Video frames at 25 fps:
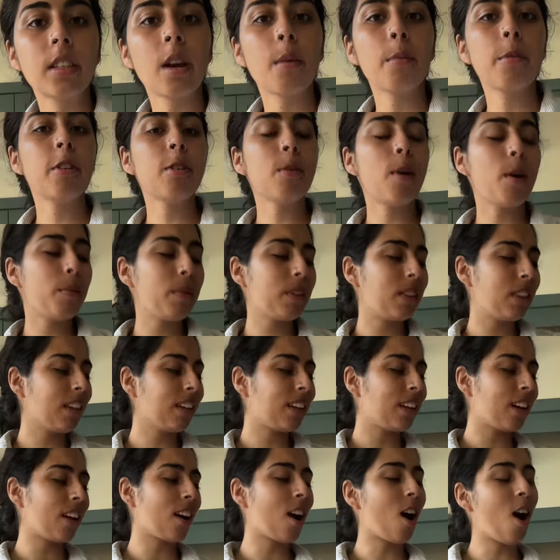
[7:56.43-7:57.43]
of you might be
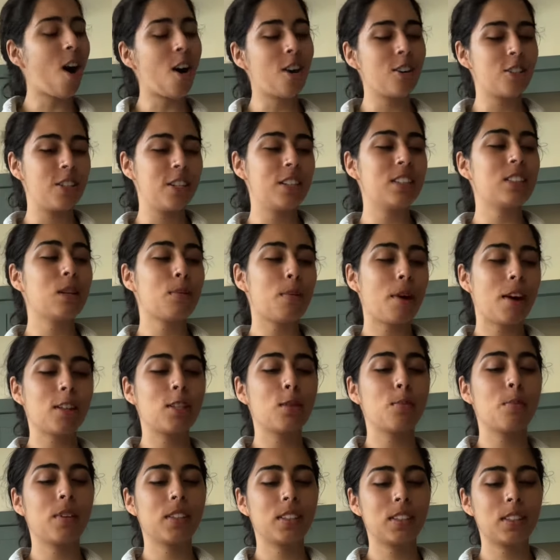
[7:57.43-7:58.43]
thinking, oh, she's about to
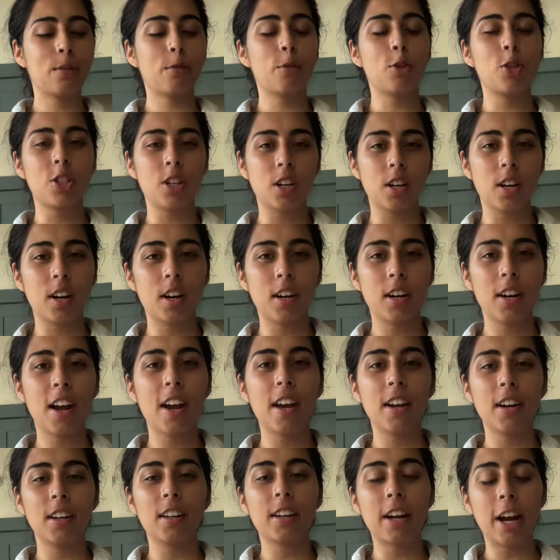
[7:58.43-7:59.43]
put some sugar
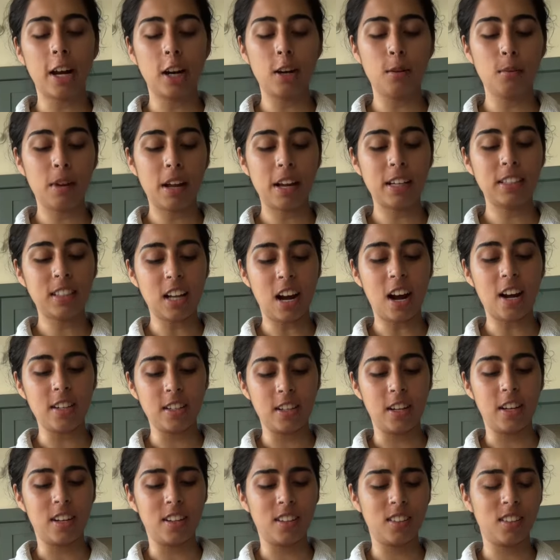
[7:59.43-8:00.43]
in our caramelized
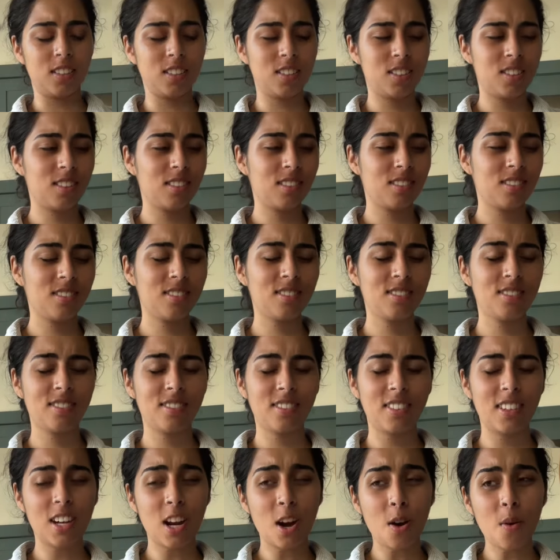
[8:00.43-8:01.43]
onions.
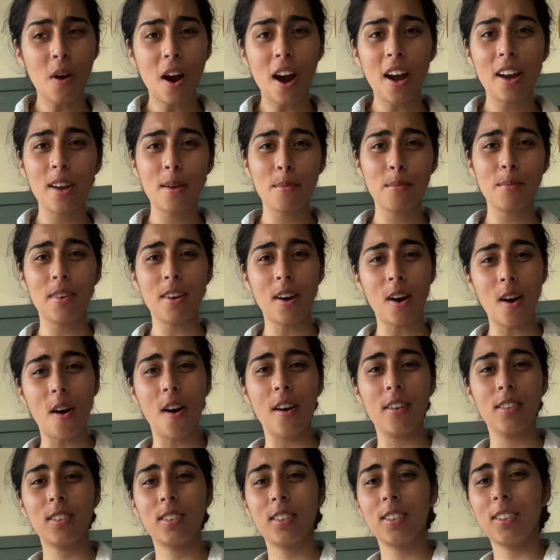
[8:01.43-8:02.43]
No, I am not,
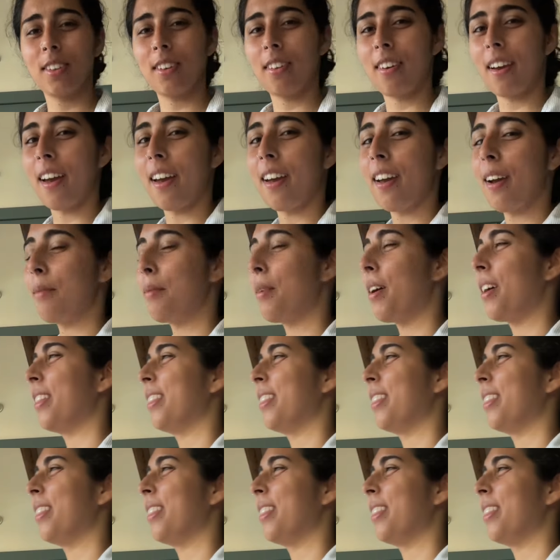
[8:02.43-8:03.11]
okay? I'm not